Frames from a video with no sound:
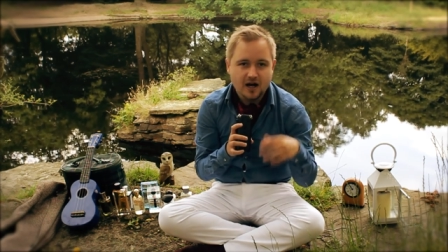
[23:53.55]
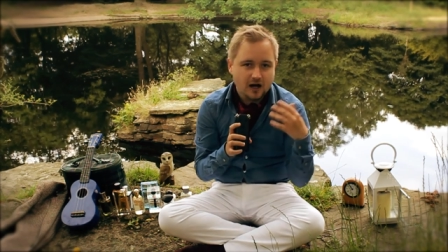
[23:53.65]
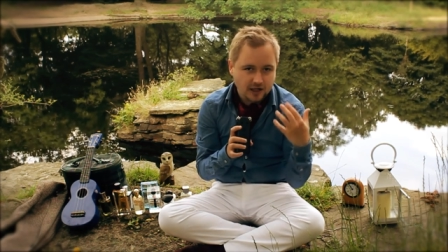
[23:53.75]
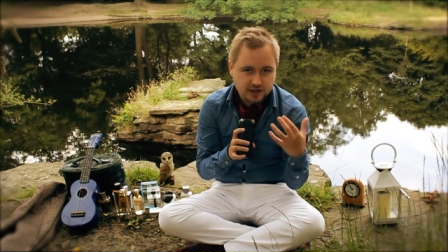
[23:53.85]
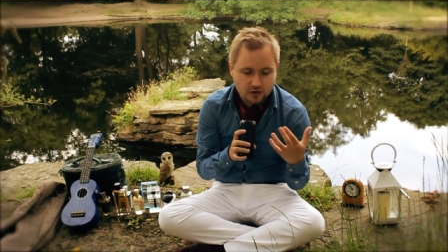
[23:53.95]

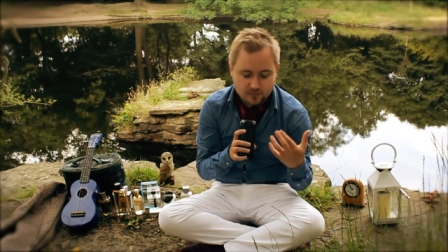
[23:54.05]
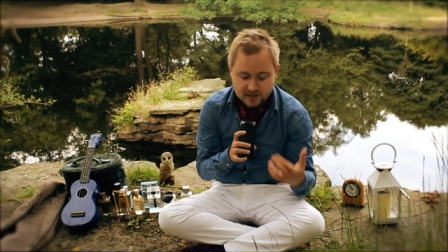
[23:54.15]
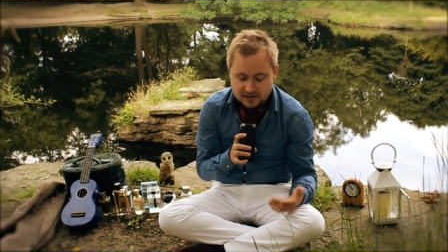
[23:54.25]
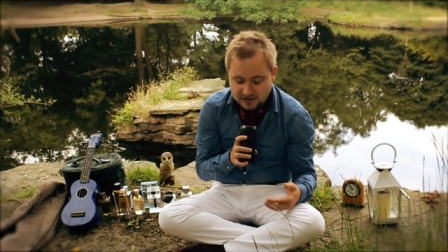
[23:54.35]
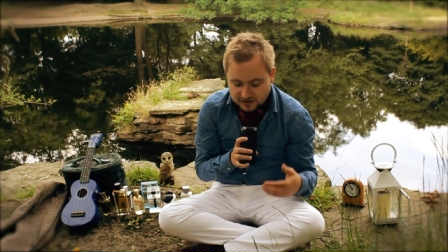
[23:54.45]
I go a
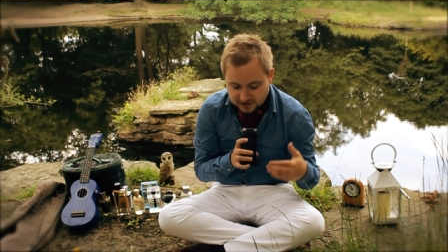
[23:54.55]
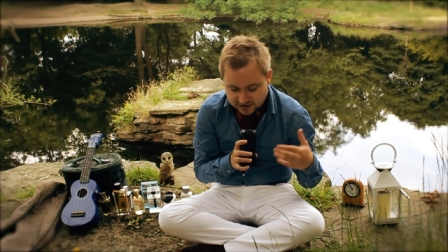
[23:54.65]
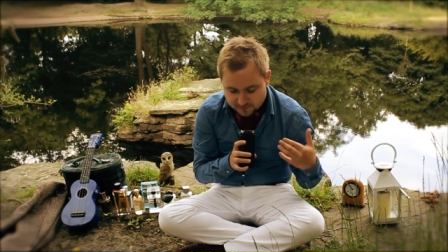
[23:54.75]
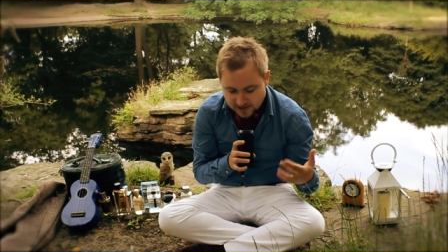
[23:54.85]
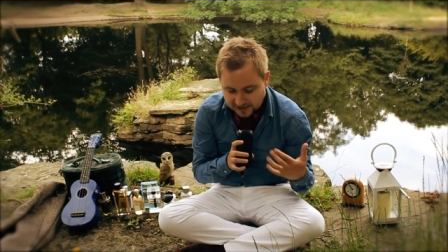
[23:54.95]
bit kind
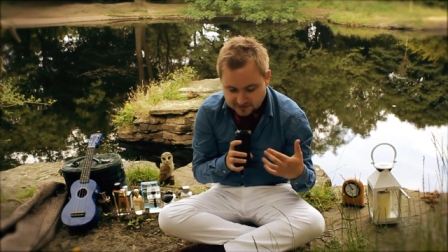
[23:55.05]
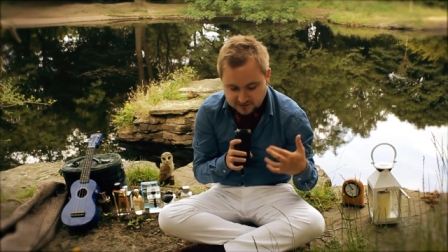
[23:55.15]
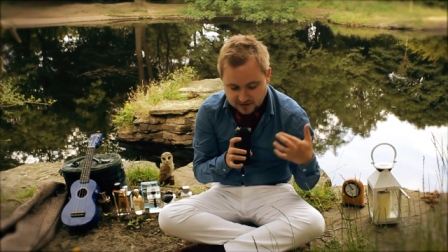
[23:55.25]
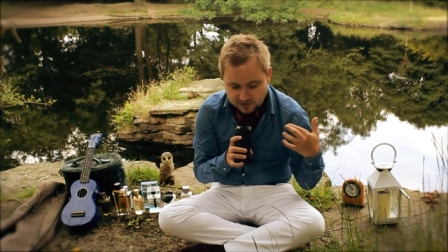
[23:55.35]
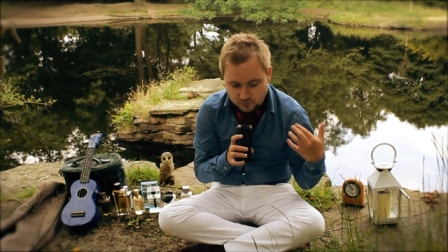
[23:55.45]
of mad and
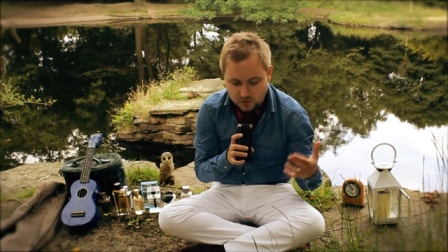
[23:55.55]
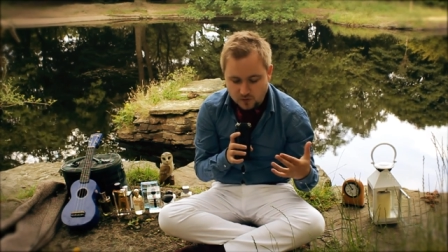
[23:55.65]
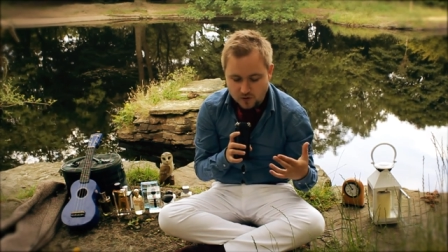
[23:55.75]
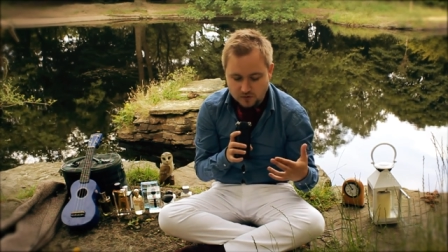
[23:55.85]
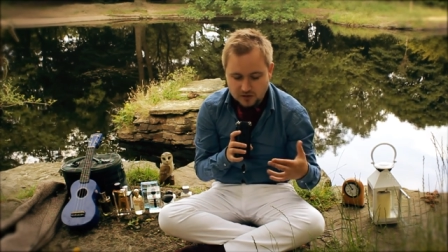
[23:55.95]
kind of woo
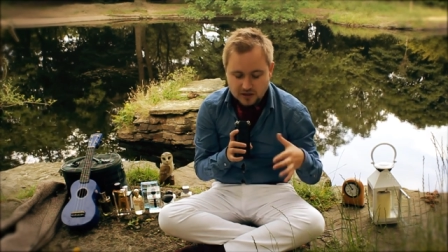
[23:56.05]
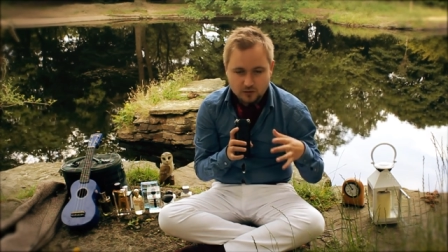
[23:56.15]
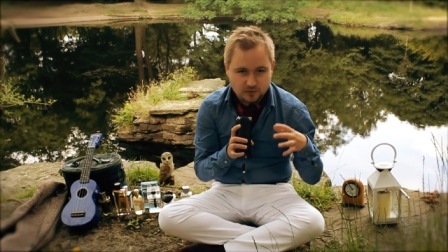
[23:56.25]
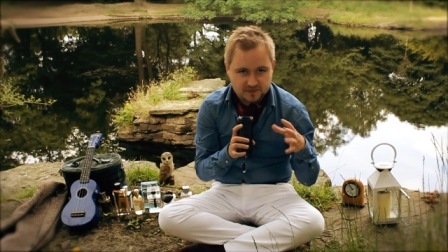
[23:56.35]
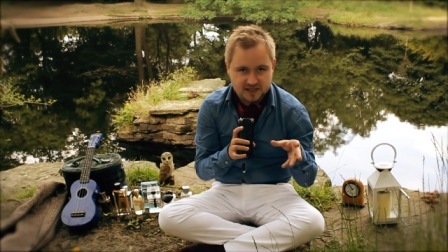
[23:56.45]
woo
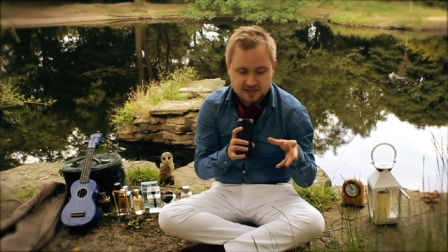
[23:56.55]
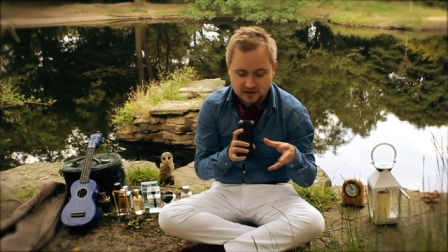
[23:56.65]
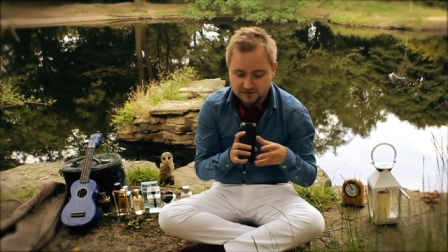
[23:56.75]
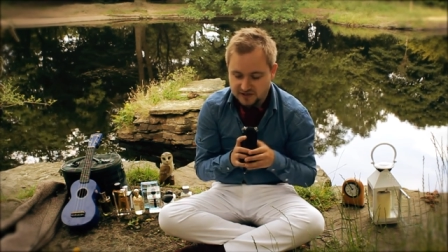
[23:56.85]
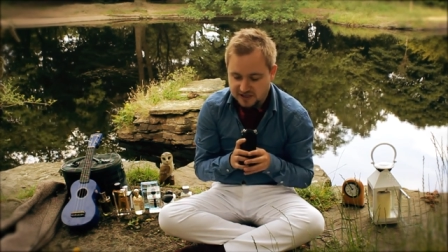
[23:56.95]
with this
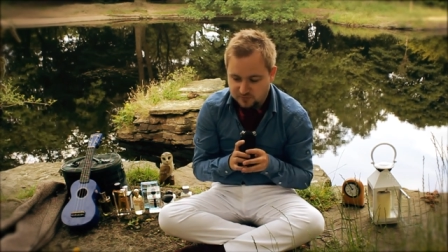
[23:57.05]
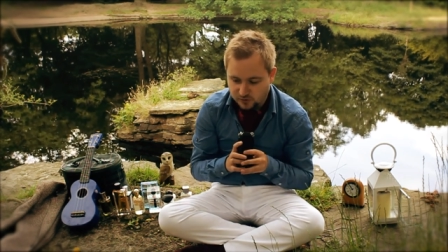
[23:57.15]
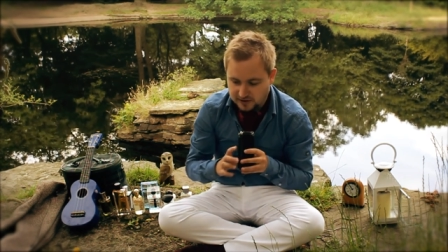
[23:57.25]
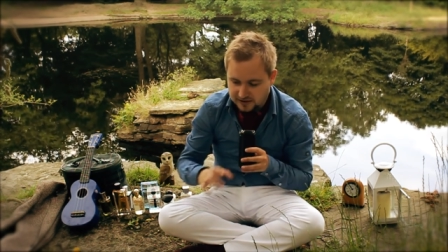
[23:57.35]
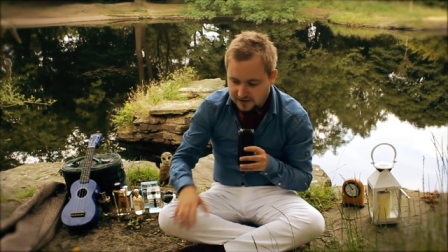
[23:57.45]
stuff at this
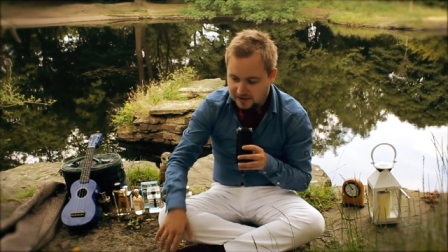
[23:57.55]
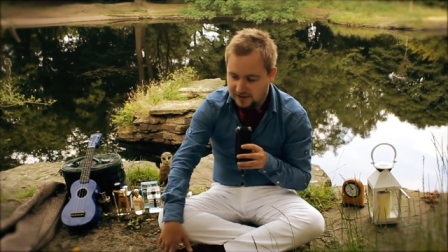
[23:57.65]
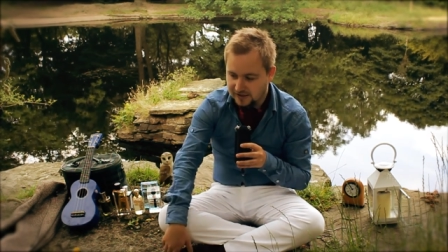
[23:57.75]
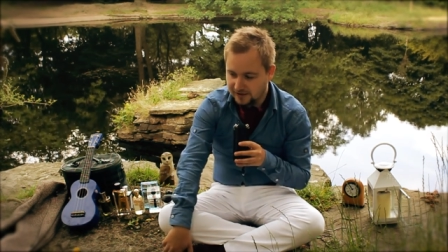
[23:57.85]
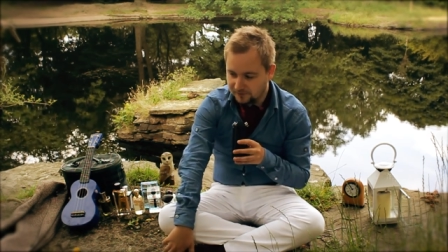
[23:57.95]
point,
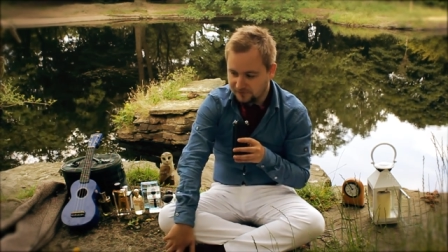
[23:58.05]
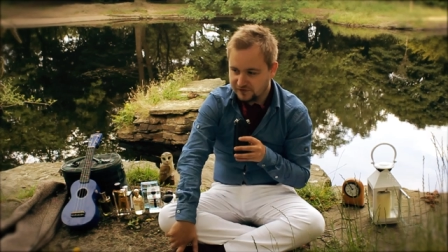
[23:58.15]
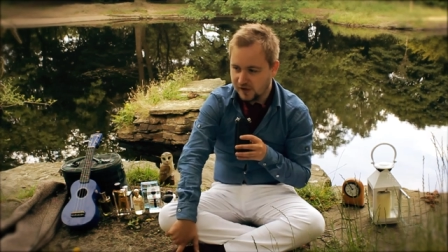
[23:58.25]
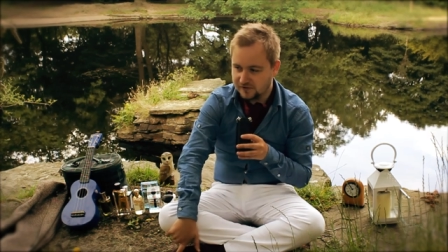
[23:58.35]
um, five